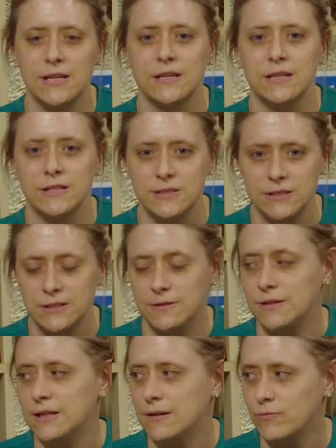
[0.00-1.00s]
and continue
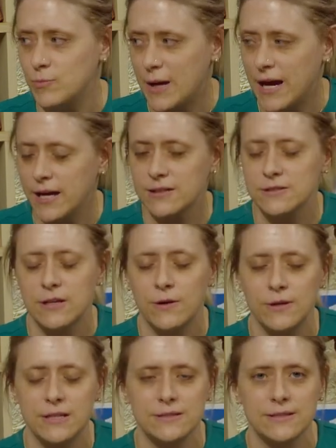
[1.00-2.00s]
to give back.
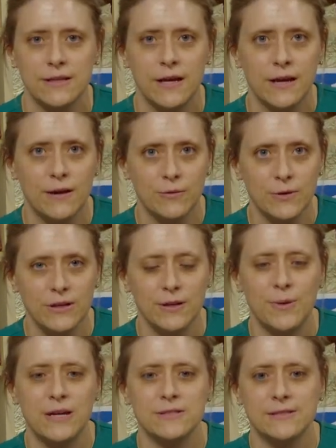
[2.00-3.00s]
So it's really
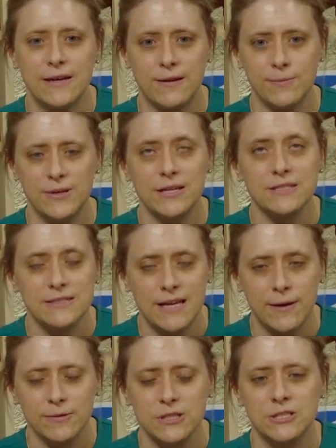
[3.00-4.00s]
about
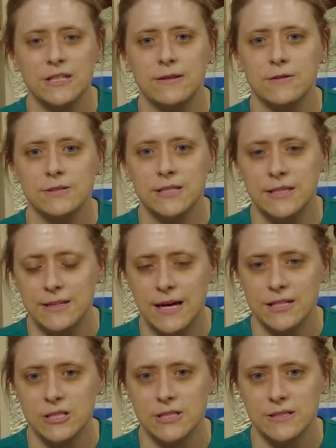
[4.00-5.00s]
establishing those
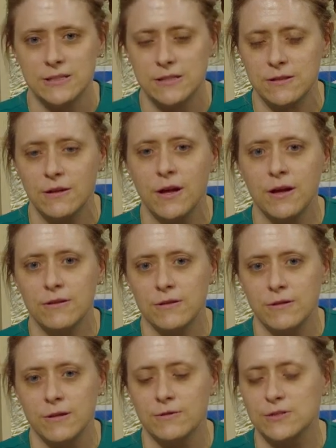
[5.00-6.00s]
connections
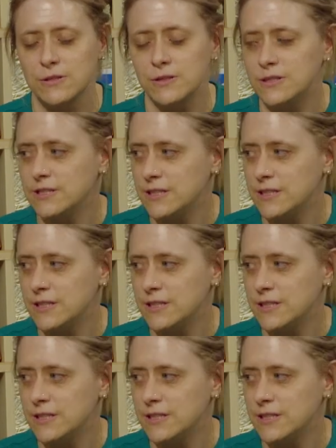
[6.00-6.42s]
through those good